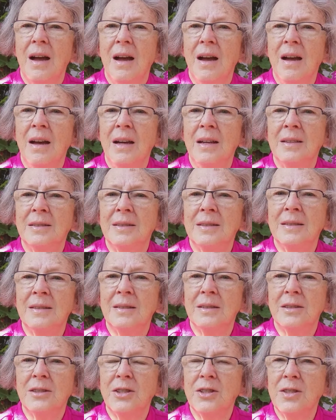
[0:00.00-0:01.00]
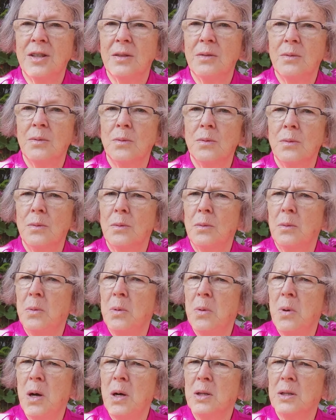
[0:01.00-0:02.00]
And she said,
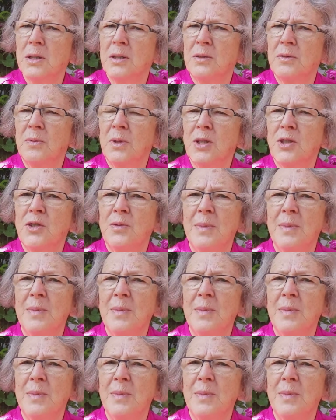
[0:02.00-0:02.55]
what do